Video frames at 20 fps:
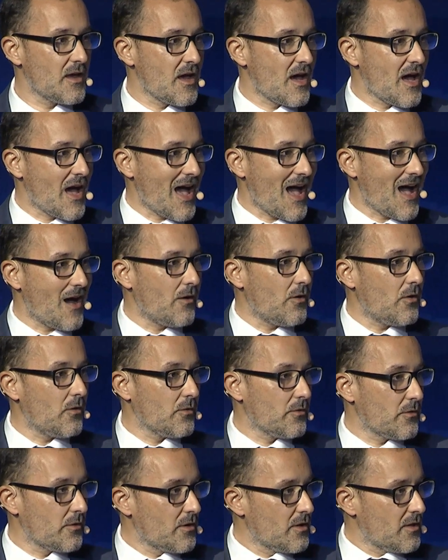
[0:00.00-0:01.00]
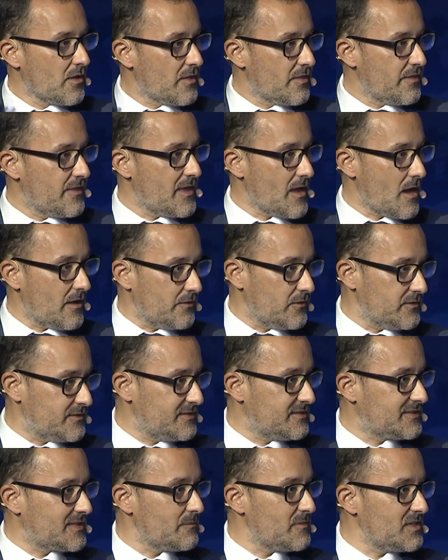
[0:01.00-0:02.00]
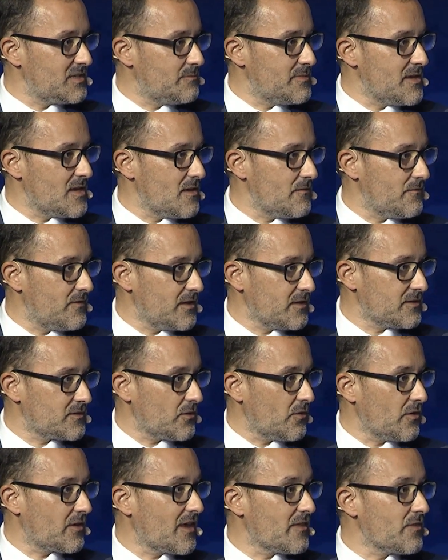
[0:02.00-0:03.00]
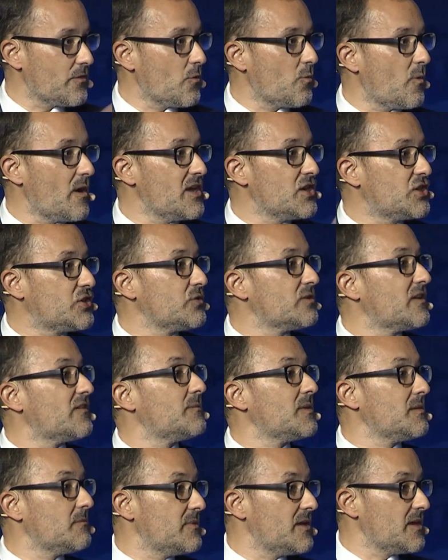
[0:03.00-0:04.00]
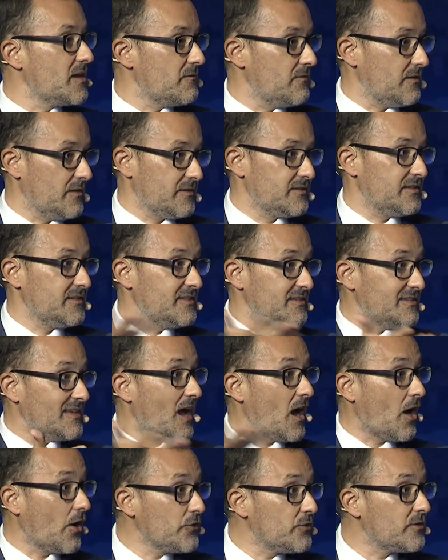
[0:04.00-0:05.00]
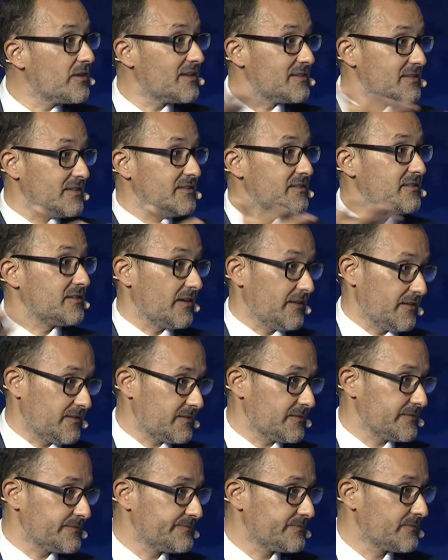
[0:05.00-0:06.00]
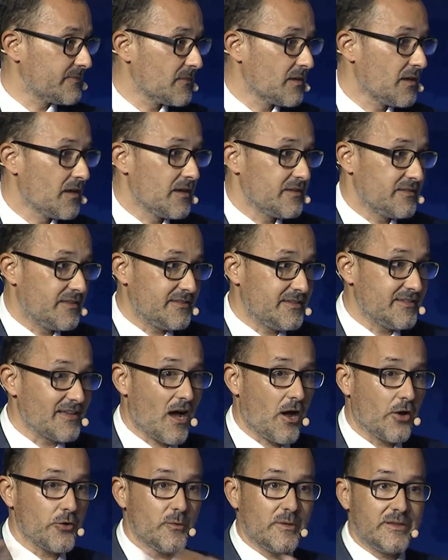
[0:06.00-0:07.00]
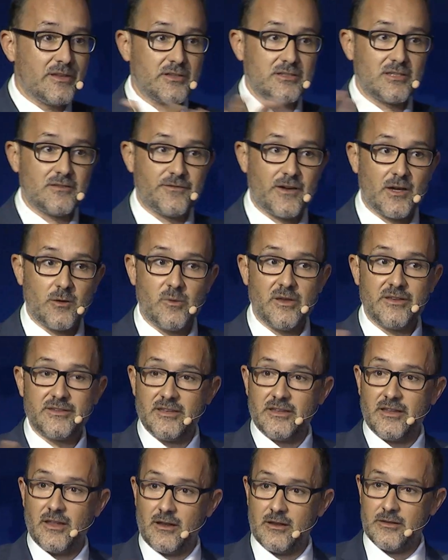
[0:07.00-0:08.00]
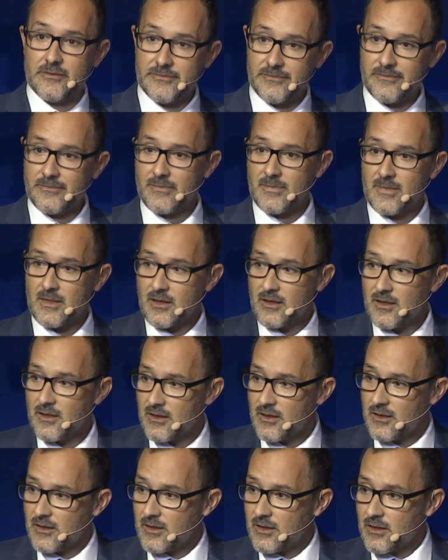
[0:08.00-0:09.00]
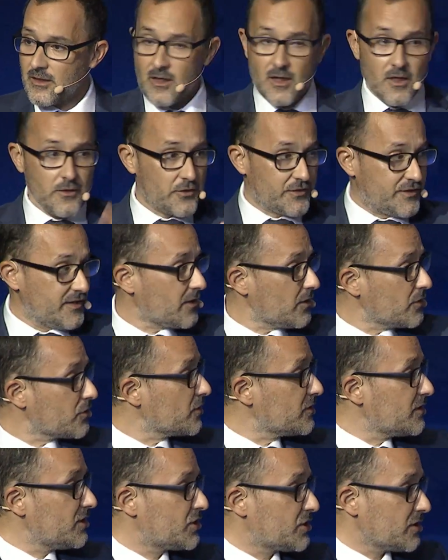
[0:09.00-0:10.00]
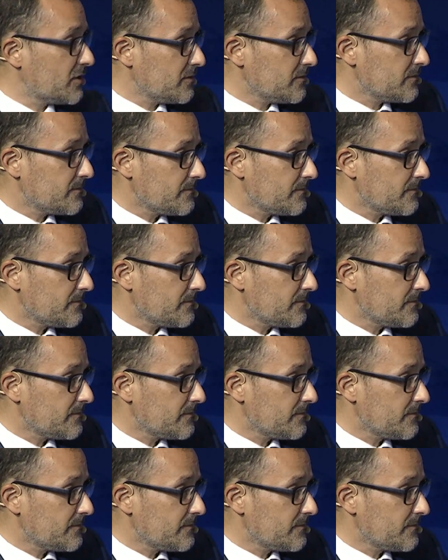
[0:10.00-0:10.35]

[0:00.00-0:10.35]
how the system is behaving against the way it should have been behaving. This is how you get insights. This is how you identify weak signal. The second condition